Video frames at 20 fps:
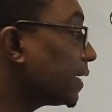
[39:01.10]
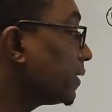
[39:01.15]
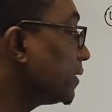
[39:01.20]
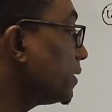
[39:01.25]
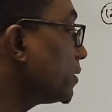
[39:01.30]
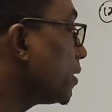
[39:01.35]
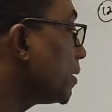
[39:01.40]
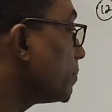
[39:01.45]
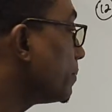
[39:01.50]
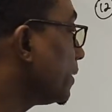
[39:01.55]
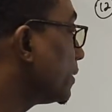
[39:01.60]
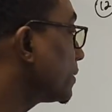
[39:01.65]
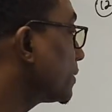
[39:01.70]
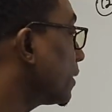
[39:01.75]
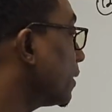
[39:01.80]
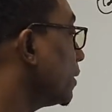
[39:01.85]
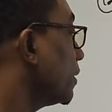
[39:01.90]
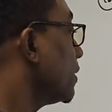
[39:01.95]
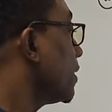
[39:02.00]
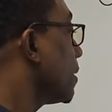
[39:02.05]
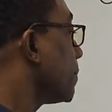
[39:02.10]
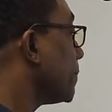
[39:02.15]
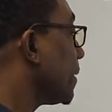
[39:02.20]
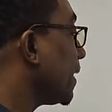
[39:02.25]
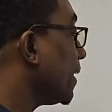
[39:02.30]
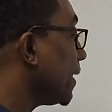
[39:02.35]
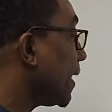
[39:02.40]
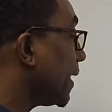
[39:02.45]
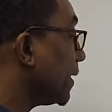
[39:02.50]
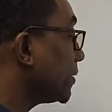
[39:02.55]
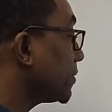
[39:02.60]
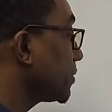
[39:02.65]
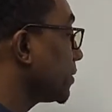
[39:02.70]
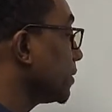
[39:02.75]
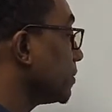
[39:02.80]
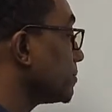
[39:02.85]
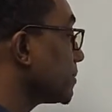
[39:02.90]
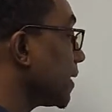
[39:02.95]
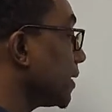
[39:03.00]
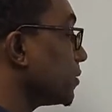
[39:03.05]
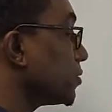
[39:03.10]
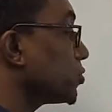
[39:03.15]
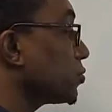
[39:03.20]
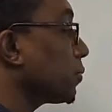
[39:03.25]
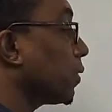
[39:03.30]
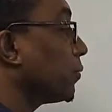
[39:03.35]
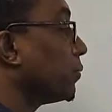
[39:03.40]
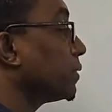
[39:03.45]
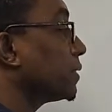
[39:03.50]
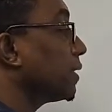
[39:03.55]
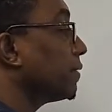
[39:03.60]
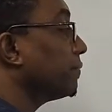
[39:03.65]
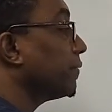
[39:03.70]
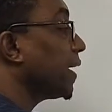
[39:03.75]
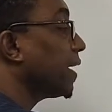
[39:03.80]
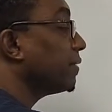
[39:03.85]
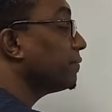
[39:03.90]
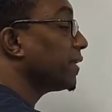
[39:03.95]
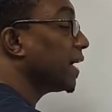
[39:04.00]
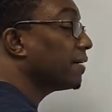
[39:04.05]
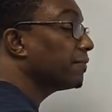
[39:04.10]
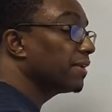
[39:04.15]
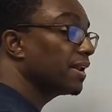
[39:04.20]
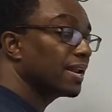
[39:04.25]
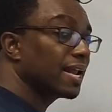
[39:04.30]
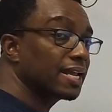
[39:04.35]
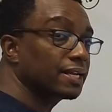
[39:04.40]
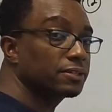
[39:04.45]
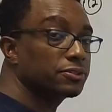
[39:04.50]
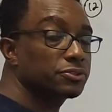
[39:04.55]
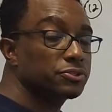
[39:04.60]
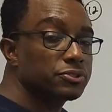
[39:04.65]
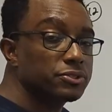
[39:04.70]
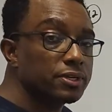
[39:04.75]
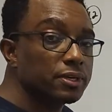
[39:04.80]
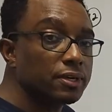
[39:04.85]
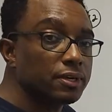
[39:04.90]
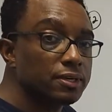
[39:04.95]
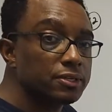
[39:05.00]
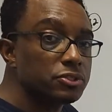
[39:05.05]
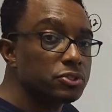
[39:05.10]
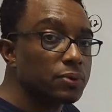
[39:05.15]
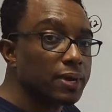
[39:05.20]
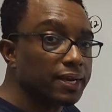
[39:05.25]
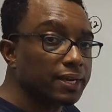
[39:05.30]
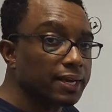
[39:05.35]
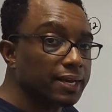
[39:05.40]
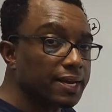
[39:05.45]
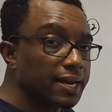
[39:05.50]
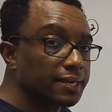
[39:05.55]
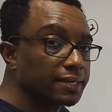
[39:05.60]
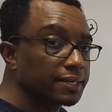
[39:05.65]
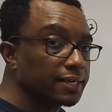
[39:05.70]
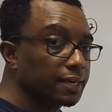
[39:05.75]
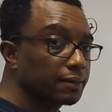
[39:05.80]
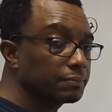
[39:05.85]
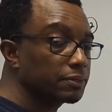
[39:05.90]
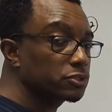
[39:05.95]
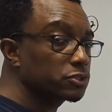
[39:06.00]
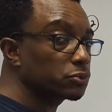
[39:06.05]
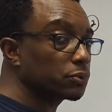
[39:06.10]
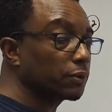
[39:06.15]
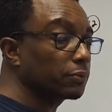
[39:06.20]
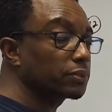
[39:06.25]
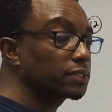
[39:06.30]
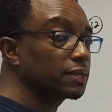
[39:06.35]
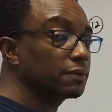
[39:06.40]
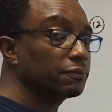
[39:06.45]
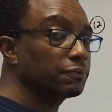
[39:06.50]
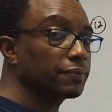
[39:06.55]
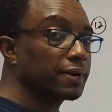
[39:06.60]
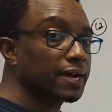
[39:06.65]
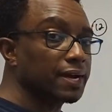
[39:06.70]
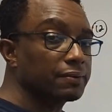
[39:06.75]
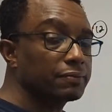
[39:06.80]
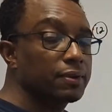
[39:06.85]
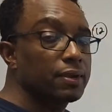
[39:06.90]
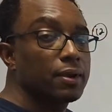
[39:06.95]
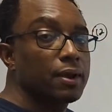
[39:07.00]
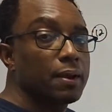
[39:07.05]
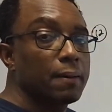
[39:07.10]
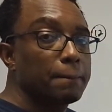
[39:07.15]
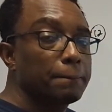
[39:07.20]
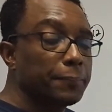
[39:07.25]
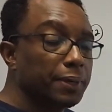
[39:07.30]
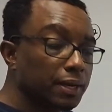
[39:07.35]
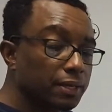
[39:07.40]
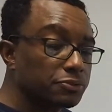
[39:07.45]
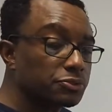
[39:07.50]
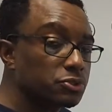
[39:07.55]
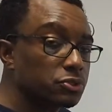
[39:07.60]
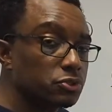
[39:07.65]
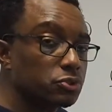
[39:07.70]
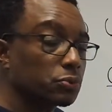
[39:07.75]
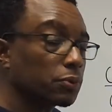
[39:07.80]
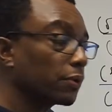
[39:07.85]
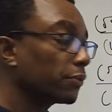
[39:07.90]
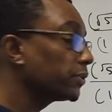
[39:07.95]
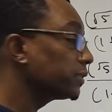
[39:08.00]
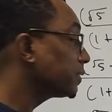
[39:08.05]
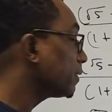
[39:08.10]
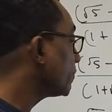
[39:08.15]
and denominator. My like terms are the square root of 5. I have like surds, so I can add them. The square root of 5 plus the square root